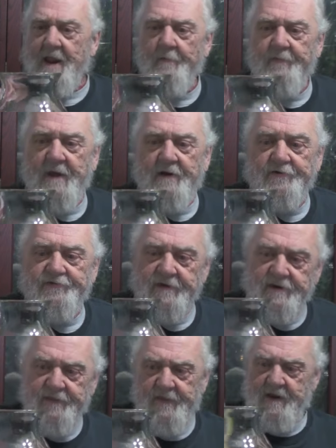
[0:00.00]
I don't think there's
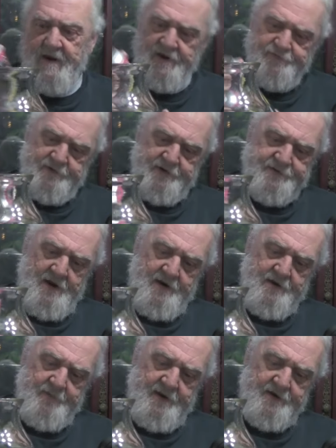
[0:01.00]
anything else we need to
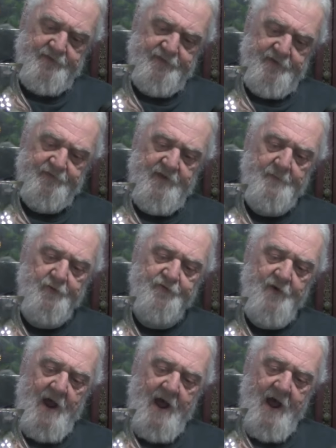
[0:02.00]
talk about. It says double
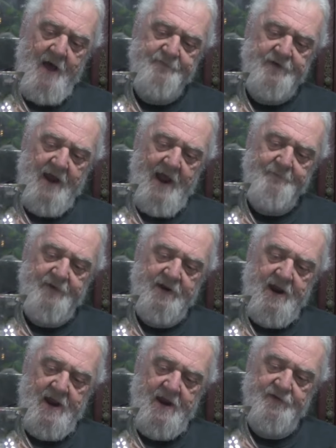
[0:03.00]
dry hopped
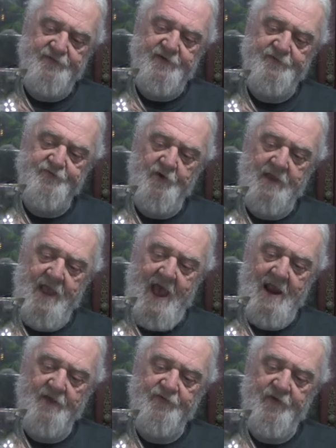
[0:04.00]
IPA, Citra,
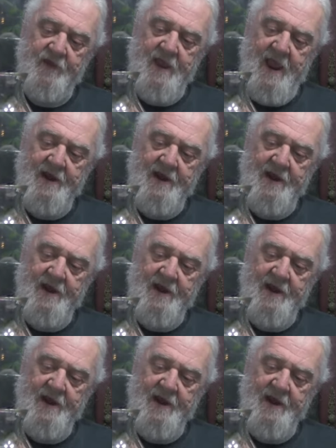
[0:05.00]
Galaxy,